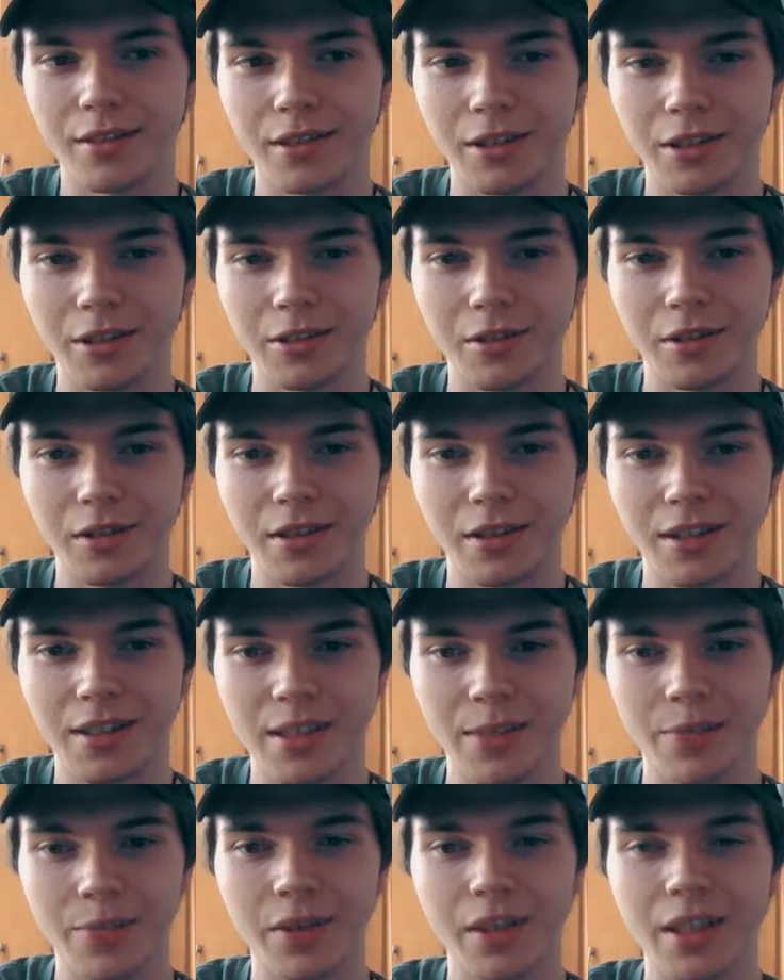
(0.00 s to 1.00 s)
you know
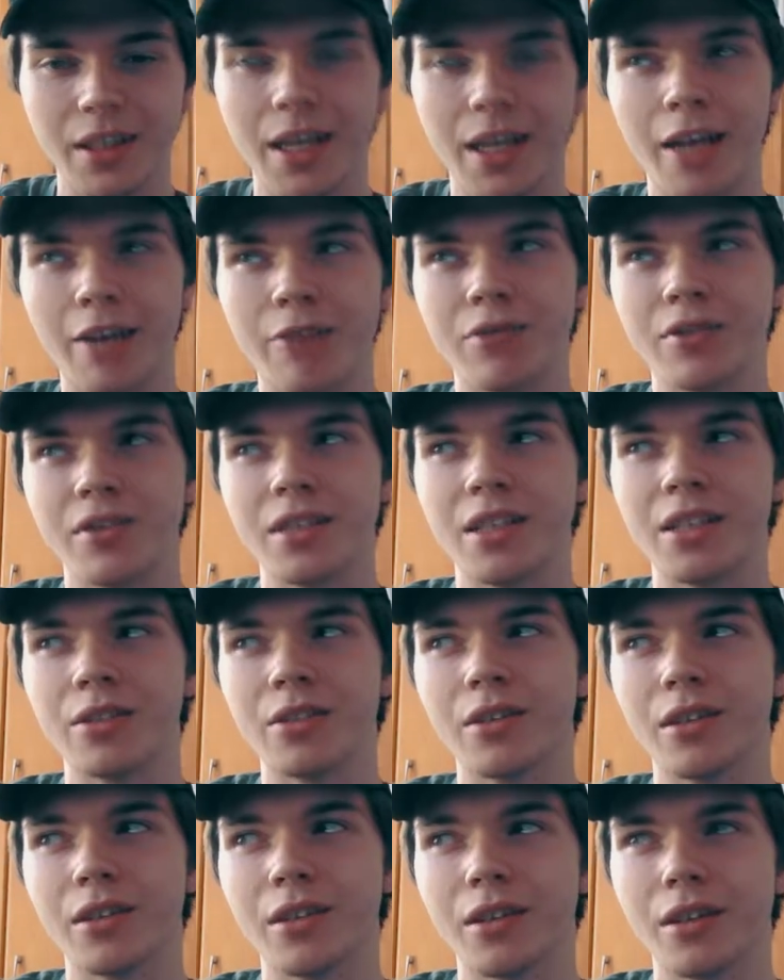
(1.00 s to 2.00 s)
something that i have
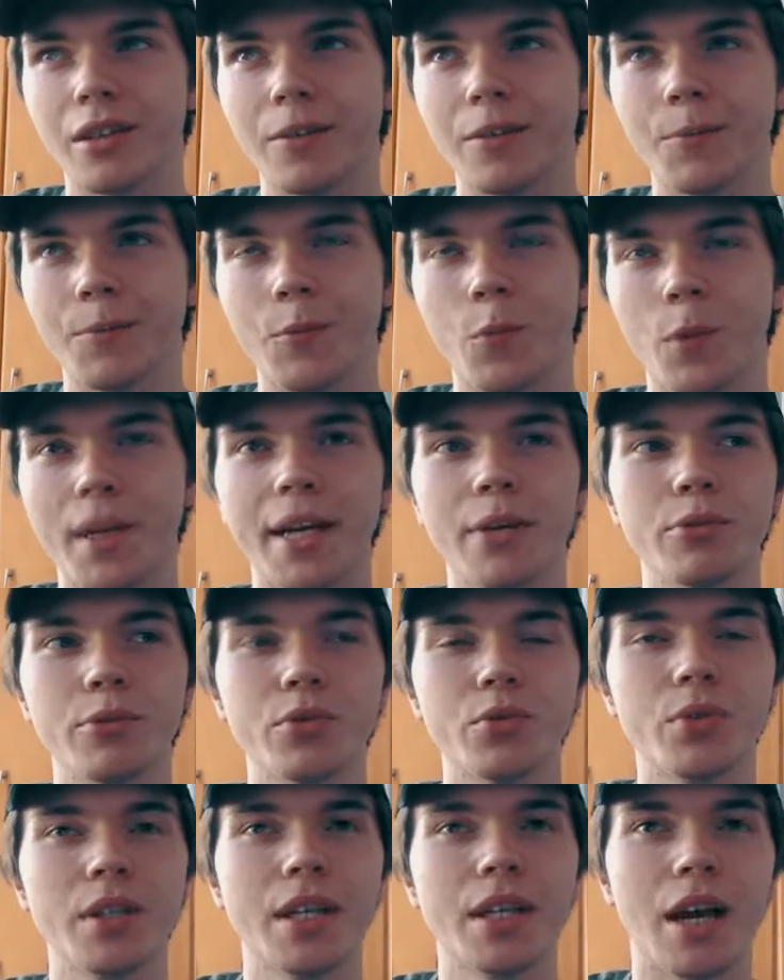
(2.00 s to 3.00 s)
seen um, when i
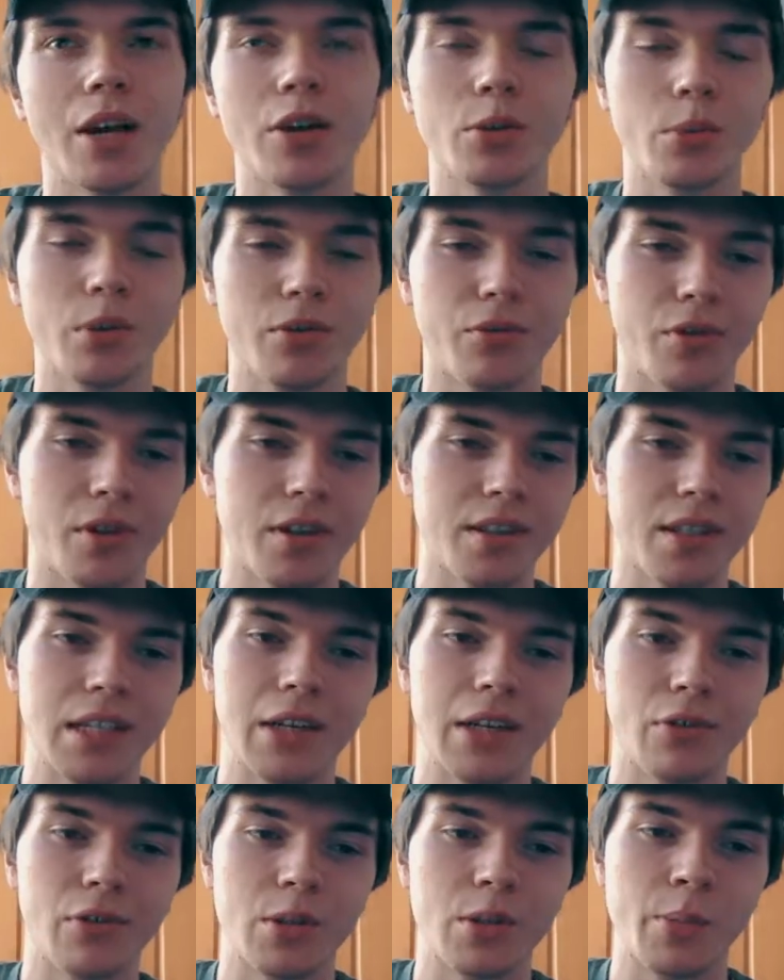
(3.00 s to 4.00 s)
was reading how to win friends and
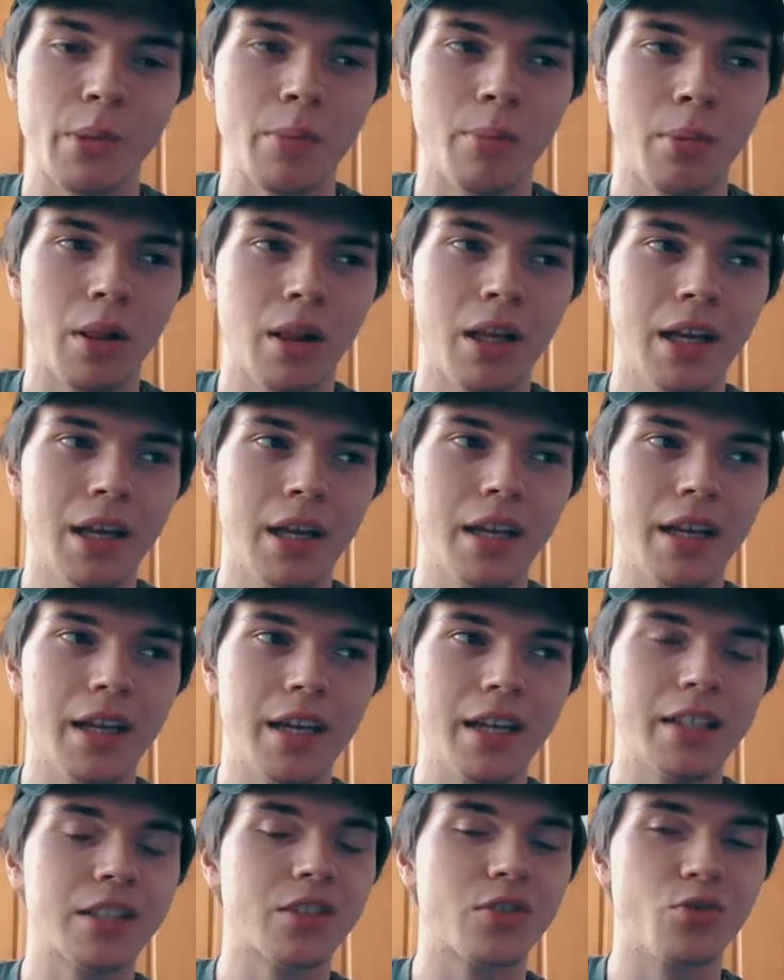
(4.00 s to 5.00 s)
influence people
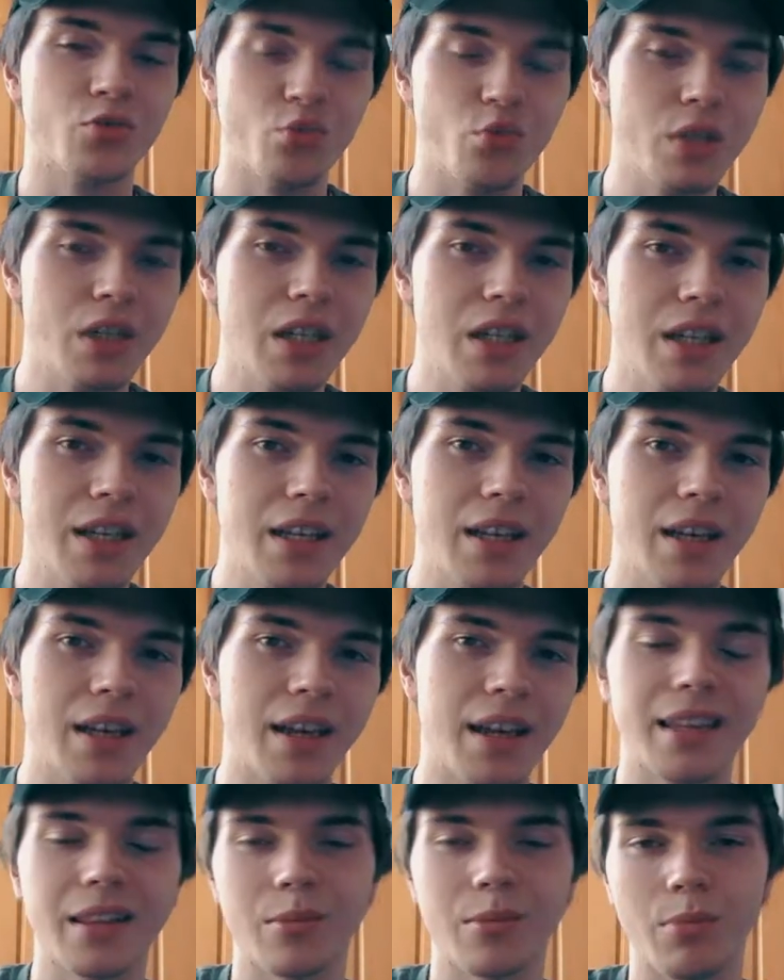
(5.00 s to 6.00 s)
it just really
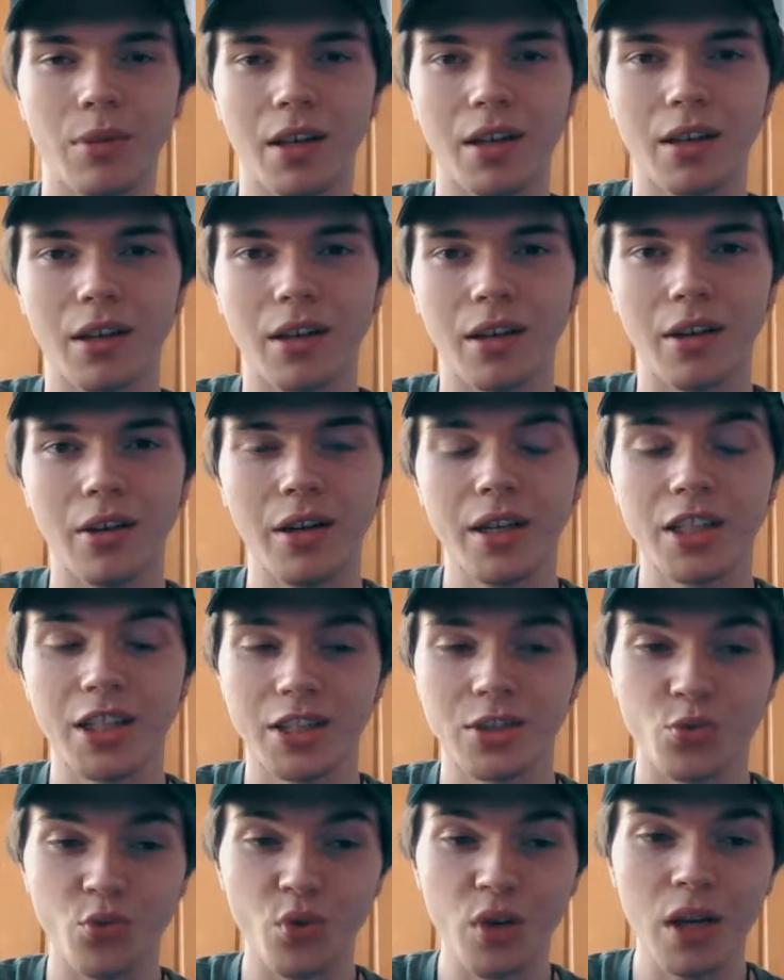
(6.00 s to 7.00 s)
hit me you know it
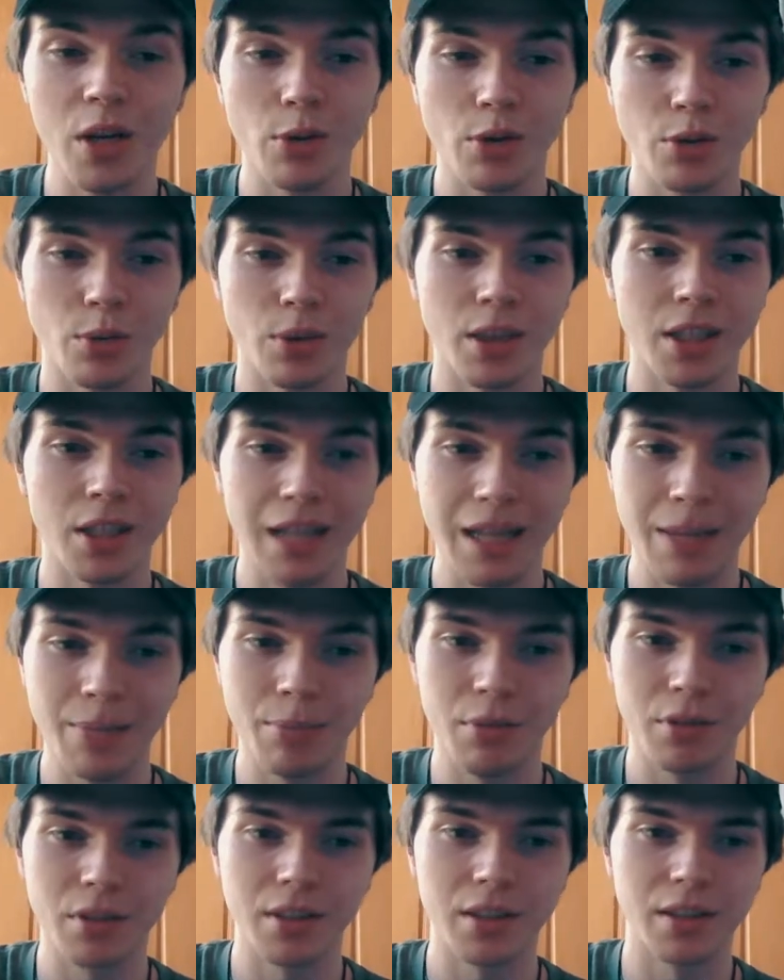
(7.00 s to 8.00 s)
just really was one of the
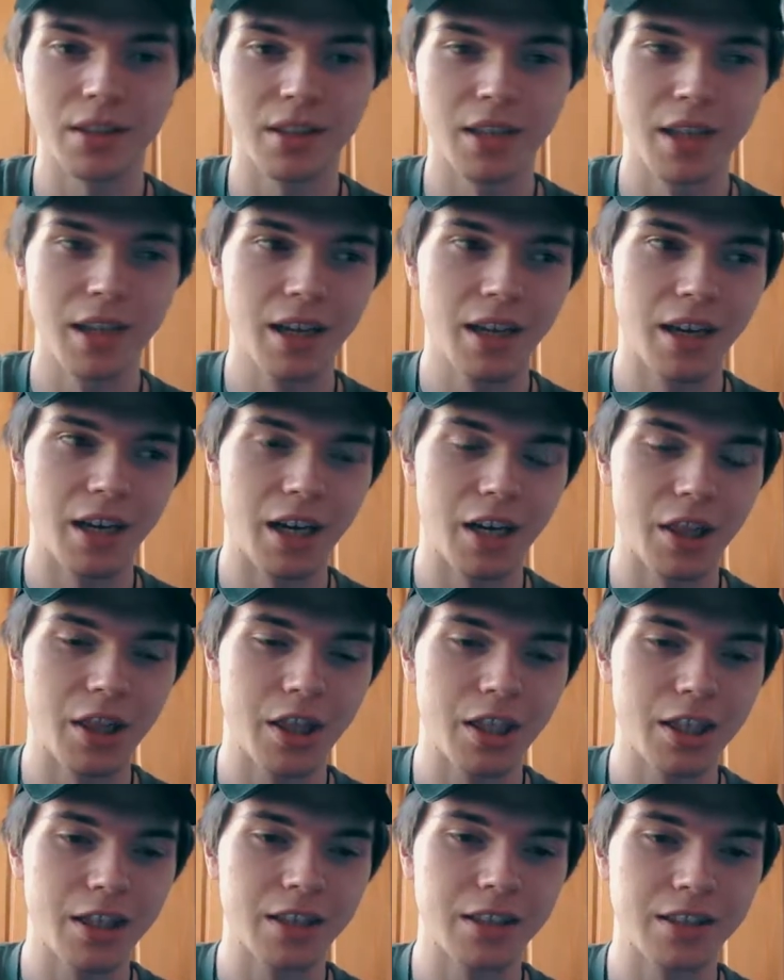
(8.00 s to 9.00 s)
books that i
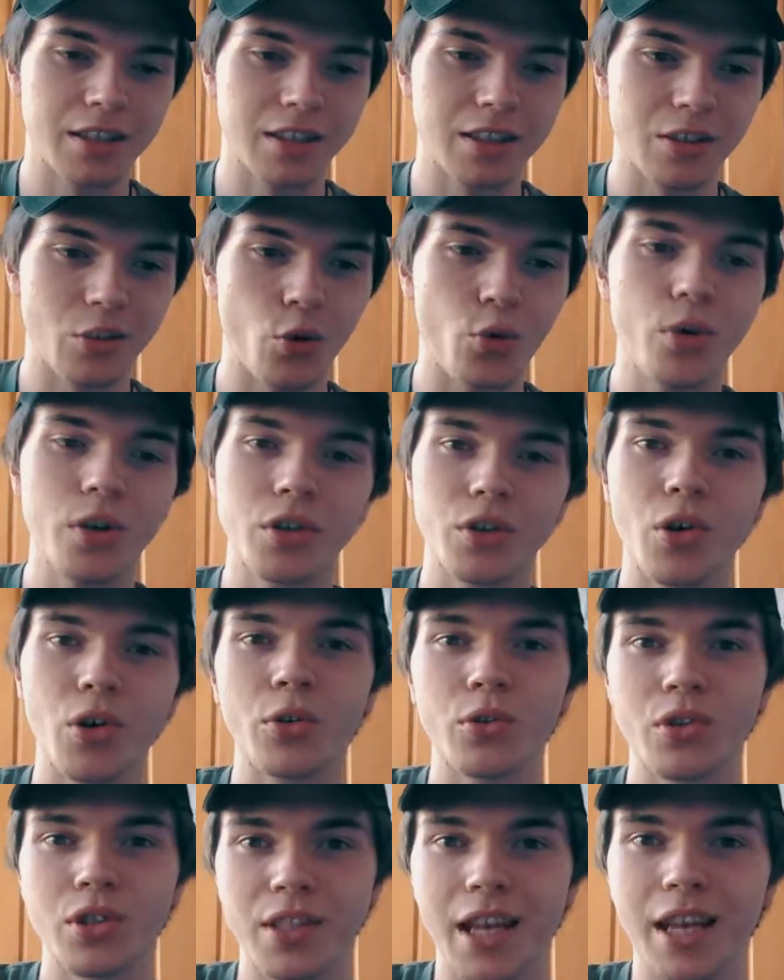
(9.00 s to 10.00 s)
think is, is always
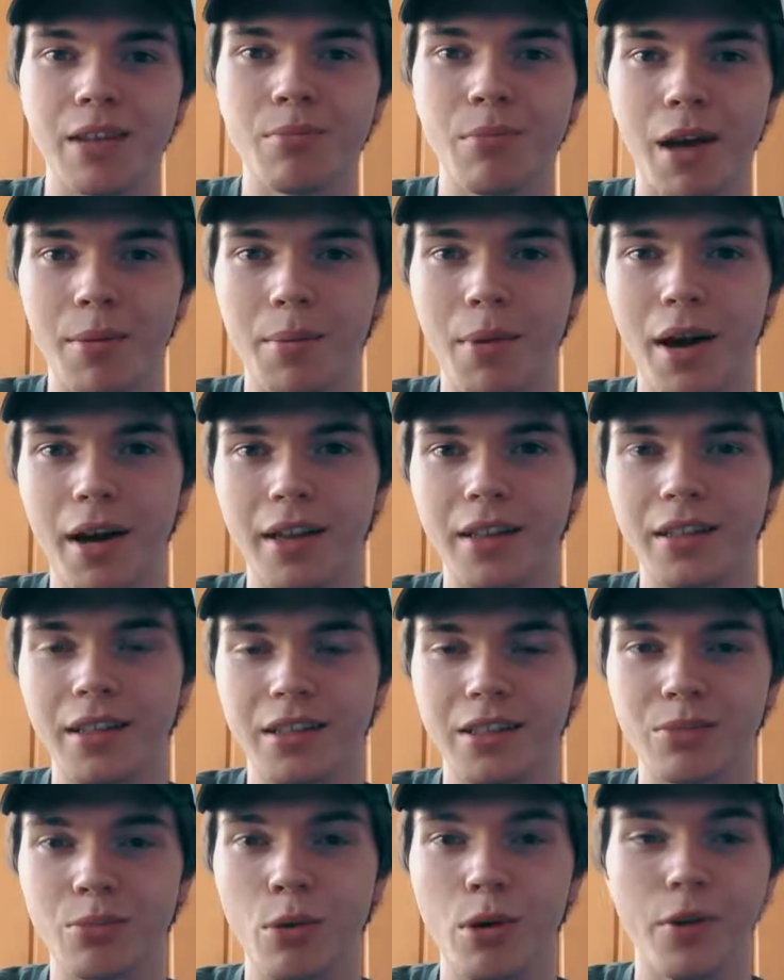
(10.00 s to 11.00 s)
going to stay in my mind
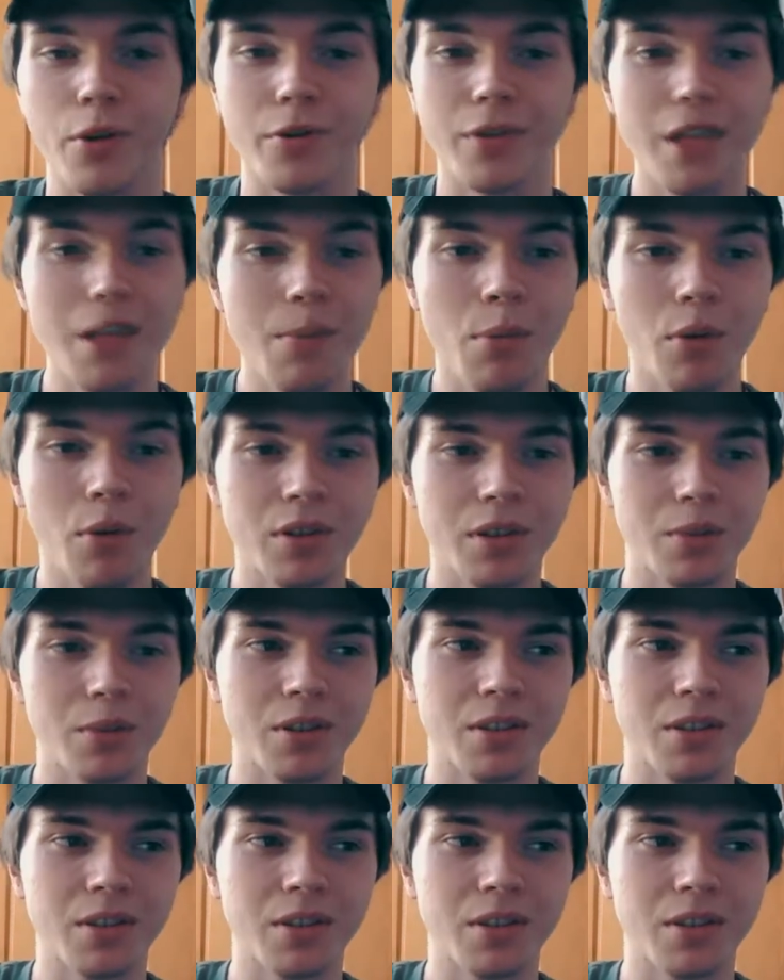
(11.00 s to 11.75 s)
as one of the books that